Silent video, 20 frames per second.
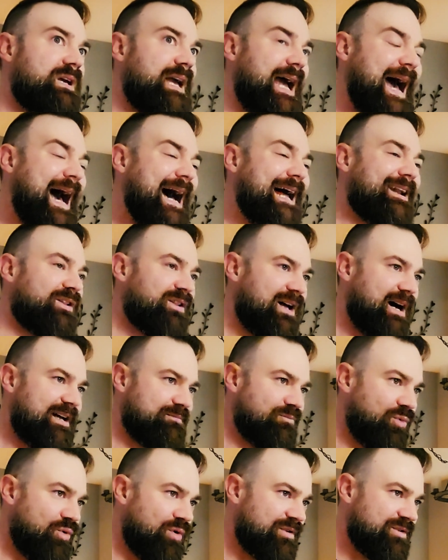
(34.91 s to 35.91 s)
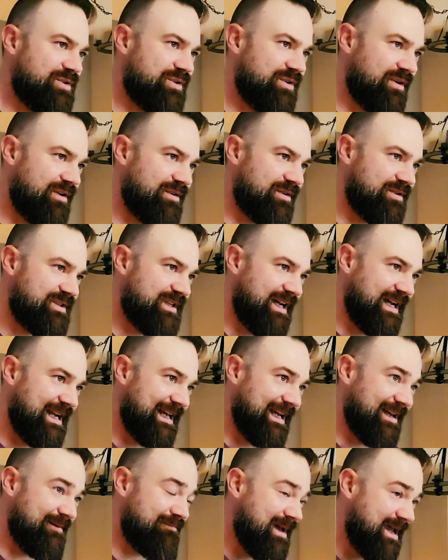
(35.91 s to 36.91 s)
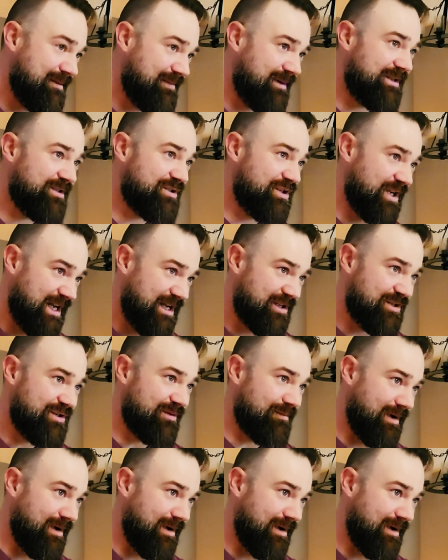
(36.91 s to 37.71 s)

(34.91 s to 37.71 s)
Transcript: add a lot more to your understanding and maybe change your